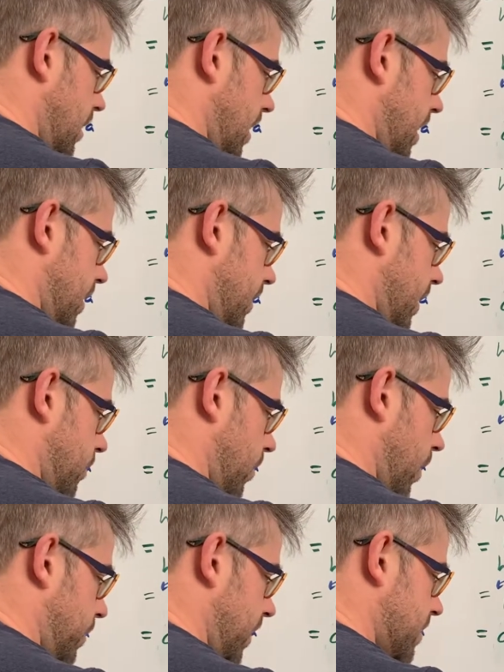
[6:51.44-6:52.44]
and then
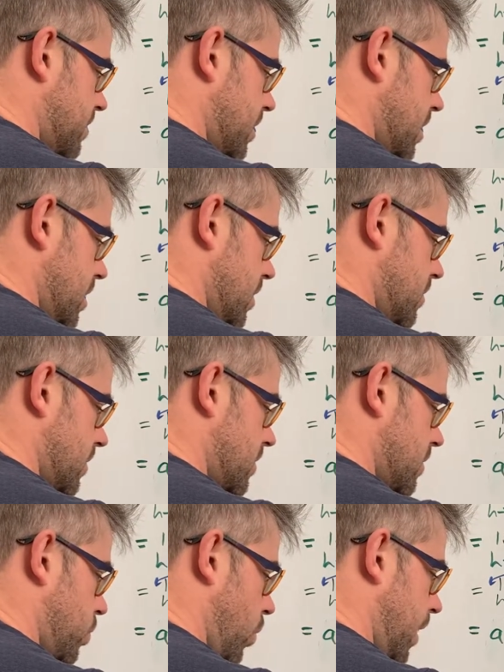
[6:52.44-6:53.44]
we're replacing e. So this
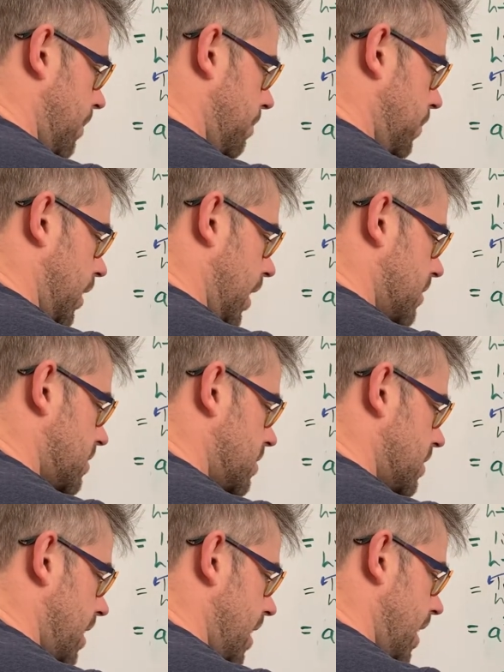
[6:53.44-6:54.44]
is 1
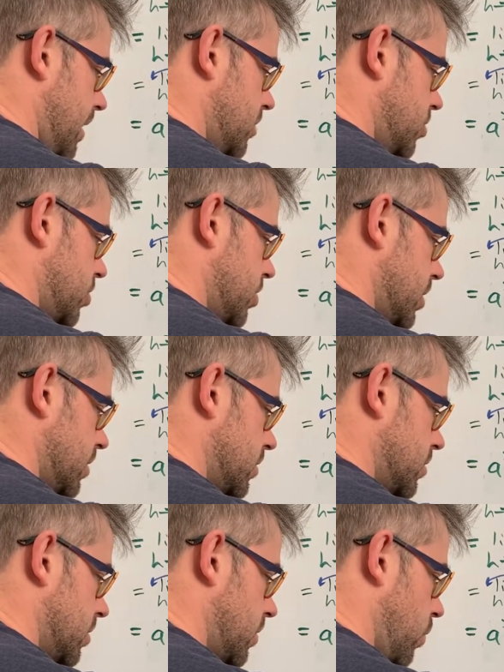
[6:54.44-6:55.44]
plus h
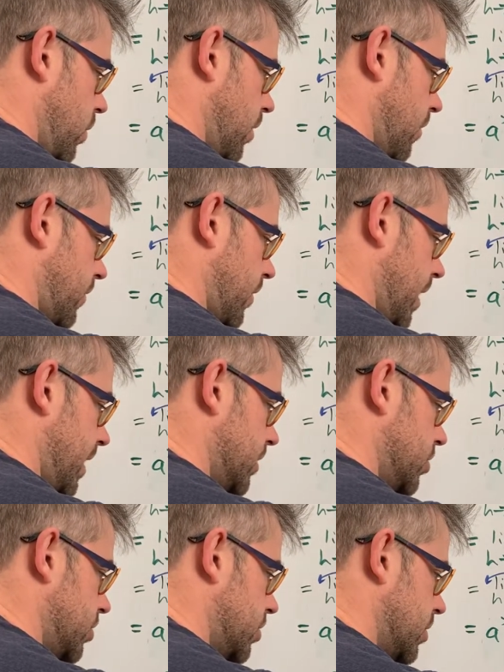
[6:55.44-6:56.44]
to the 1 over
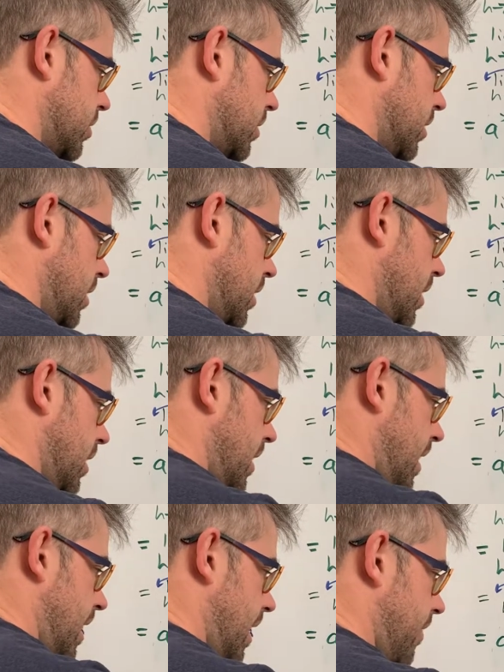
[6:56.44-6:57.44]
h,
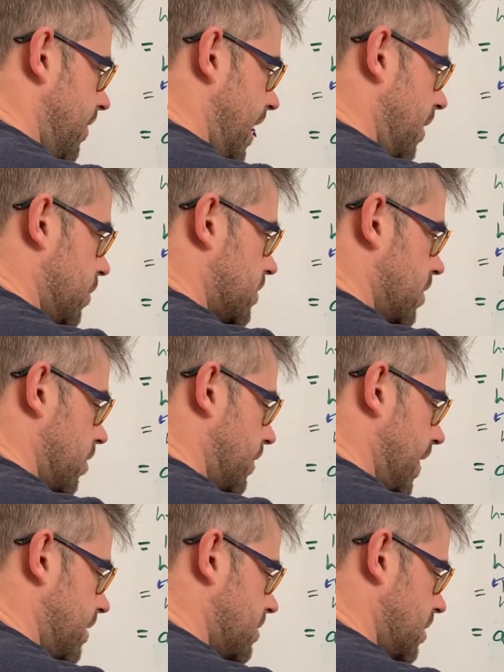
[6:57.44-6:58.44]
and that was all
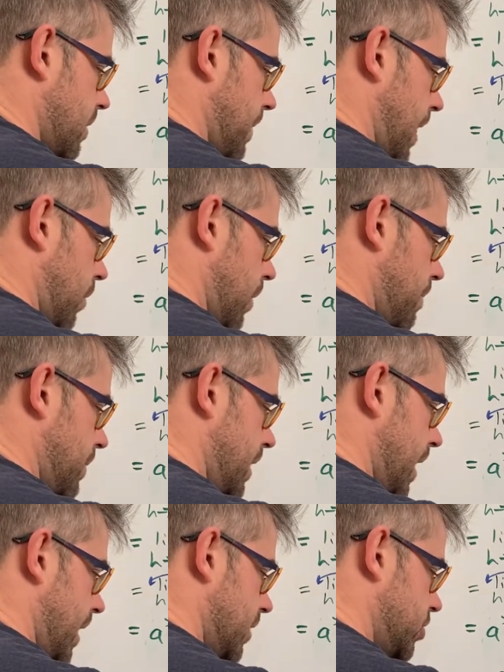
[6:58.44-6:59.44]
raised to the power
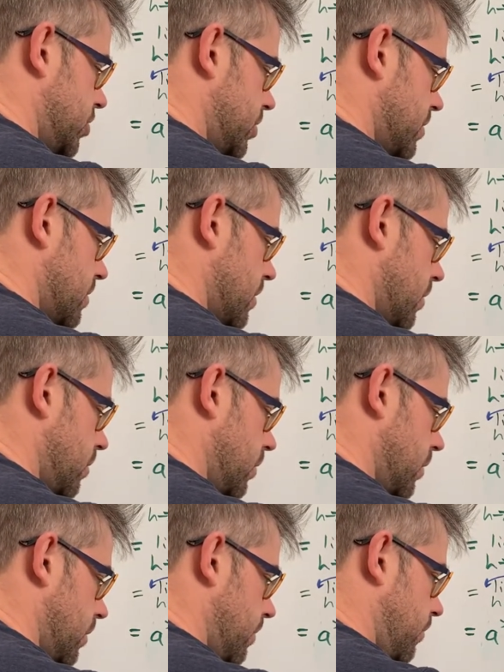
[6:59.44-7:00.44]
bh. So
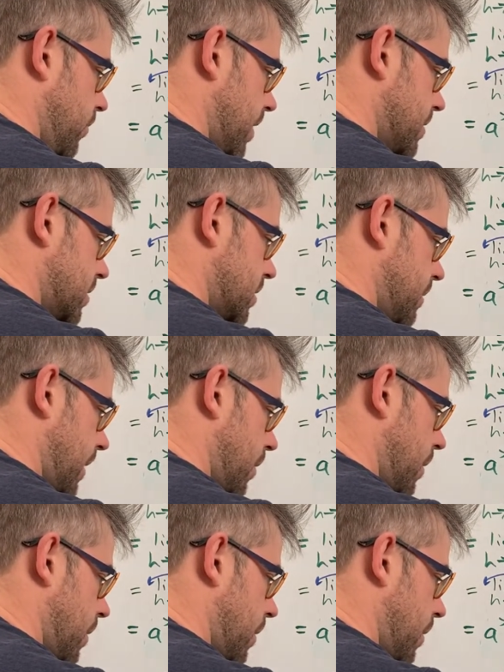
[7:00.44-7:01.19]
we'll raise it to the power